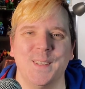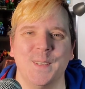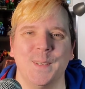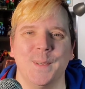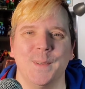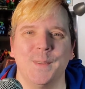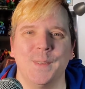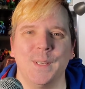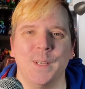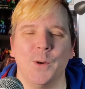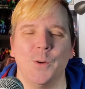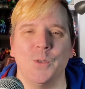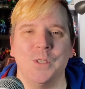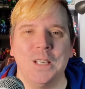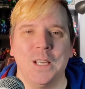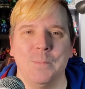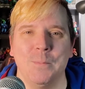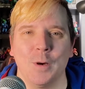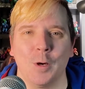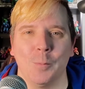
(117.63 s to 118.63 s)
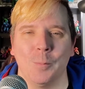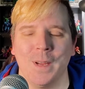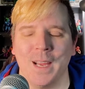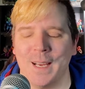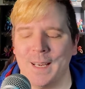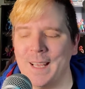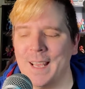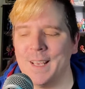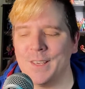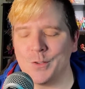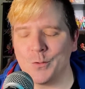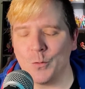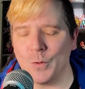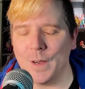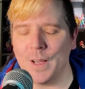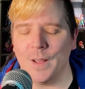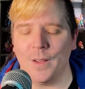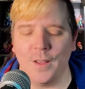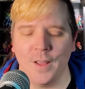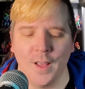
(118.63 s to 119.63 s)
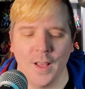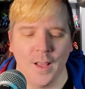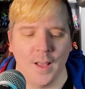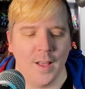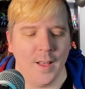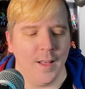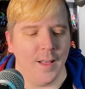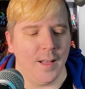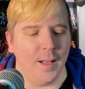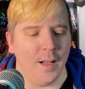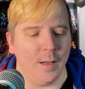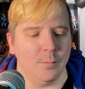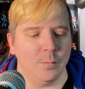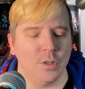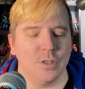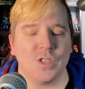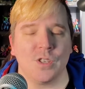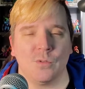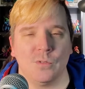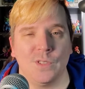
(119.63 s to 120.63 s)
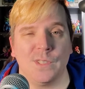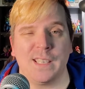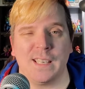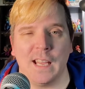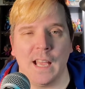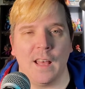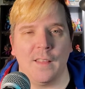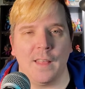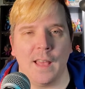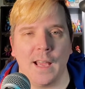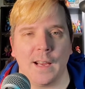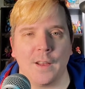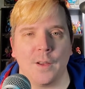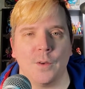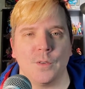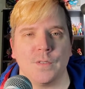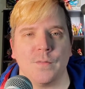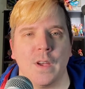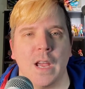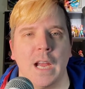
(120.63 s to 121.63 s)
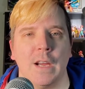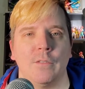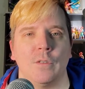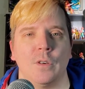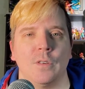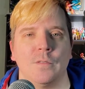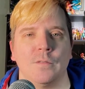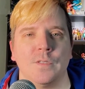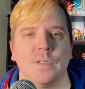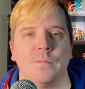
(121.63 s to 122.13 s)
the OG Merman as well. So we'll see how that goes if I ever